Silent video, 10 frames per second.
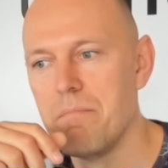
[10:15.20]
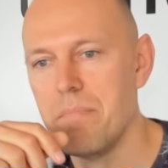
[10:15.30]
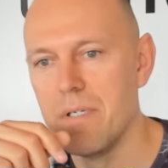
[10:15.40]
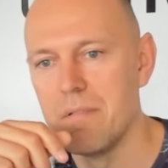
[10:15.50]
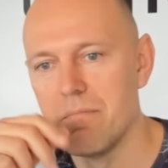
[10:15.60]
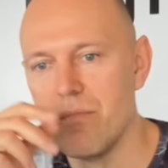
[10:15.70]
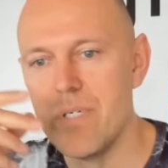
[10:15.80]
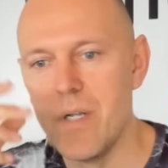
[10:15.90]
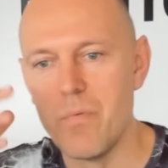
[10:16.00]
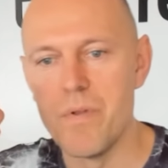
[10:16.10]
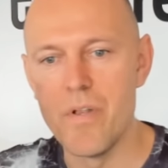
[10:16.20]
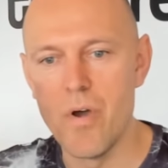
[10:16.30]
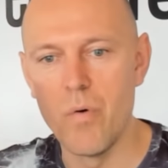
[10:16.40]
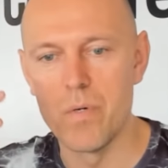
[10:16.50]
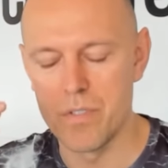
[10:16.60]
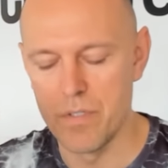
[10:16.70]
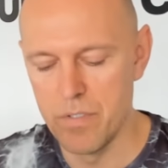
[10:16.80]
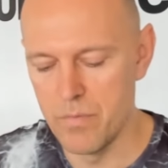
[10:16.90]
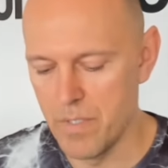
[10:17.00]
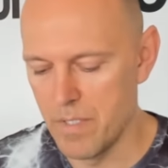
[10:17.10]
but we don't know what it's going
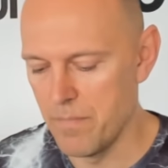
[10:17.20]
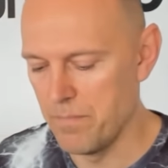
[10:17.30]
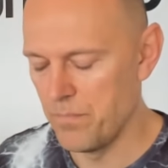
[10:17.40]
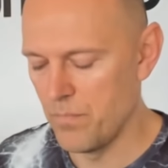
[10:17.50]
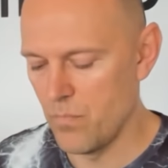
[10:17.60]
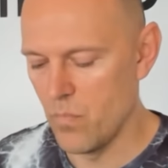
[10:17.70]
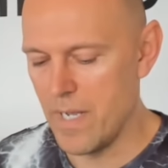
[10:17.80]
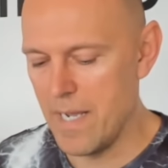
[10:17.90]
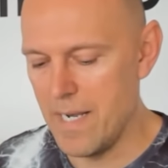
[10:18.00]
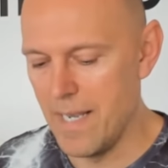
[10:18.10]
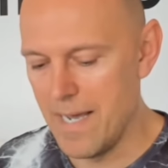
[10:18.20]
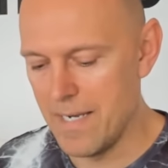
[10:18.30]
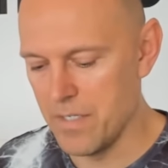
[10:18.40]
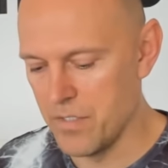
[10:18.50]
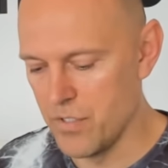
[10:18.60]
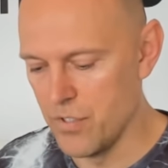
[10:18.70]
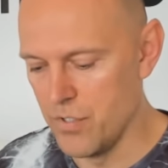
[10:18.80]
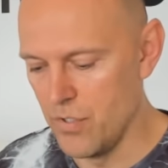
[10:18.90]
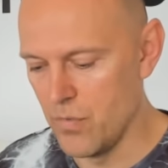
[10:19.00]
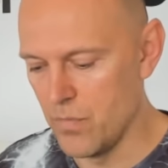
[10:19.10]
to do. And the, what I like to
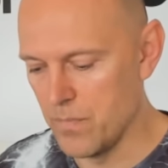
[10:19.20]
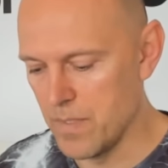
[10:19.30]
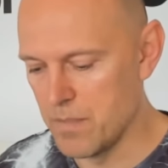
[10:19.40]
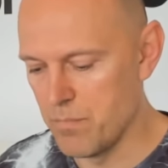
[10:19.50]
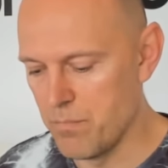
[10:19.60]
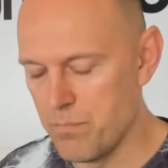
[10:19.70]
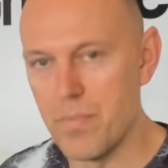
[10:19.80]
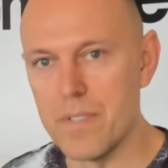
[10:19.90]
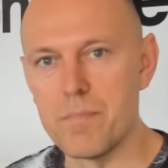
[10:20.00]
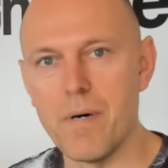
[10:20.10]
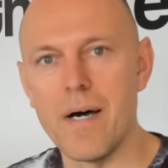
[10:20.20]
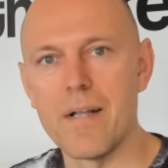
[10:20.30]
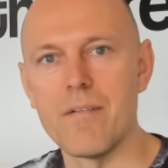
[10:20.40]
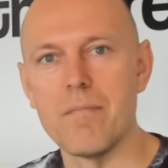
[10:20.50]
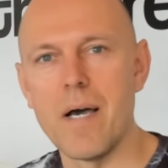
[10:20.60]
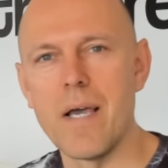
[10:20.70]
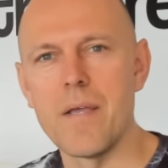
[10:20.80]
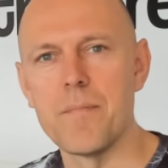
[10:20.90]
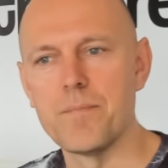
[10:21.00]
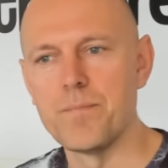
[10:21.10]
do as, as part of my
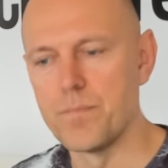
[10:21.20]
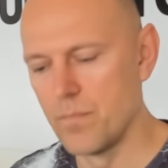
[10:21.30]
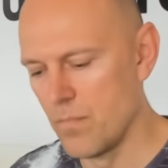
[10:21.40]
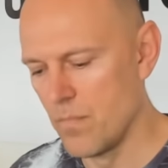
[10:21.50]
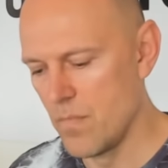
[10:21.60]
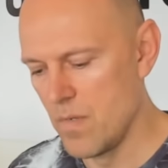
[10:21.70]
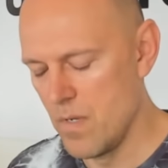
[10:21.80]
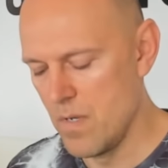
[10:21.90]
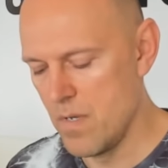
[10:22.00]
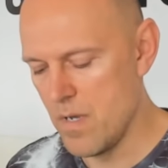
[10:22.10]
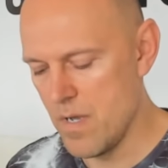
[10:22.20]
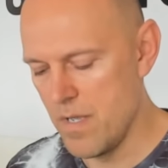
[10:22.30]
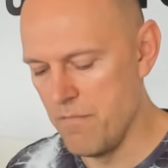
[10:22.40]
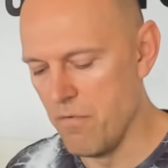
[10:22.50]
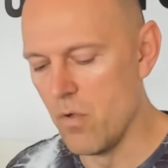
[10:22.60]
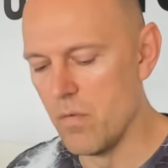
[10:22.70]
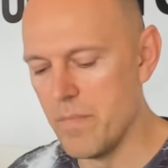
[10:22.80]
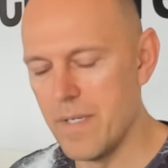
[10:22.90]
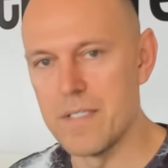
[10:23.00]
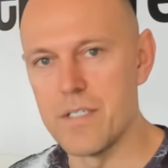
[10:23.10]

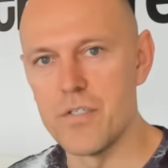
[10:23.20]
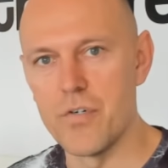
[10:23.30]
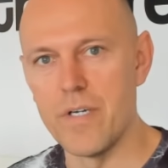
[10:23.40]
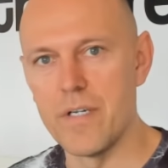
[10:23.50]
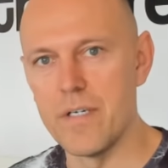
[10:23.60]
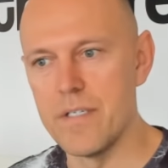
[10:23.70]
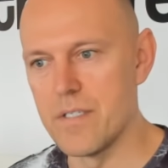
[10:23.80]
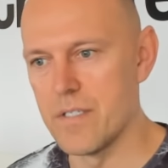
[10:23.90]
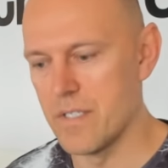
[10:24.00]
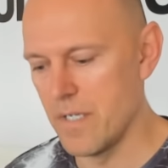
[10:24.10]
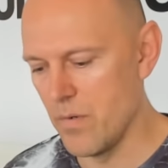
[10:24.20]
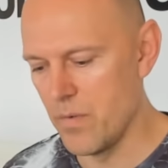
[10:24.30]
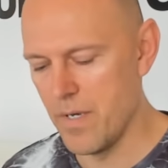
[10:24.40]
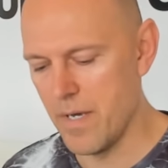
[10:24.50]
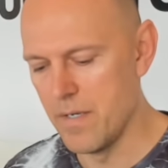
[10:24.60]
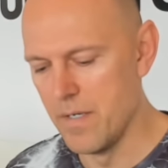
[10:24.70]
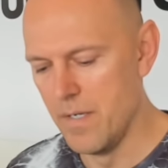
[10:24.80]
evolvement as a trader is to say, okay,